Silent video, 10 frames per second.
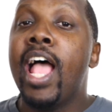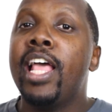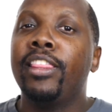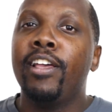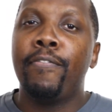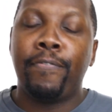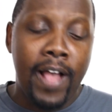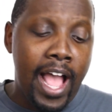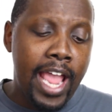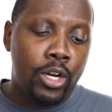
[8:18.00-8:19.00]
And the
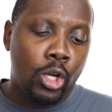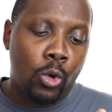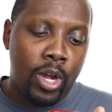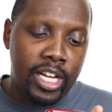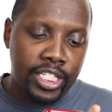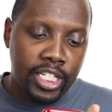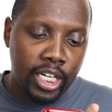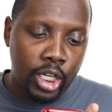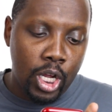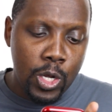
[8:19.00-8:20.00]
final
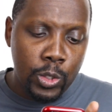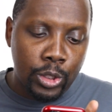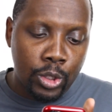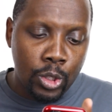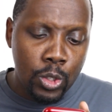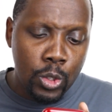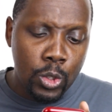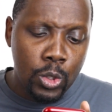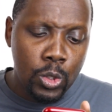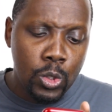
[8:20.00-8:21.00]
question goes
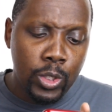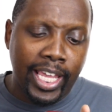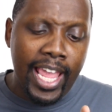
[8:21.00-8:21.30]
to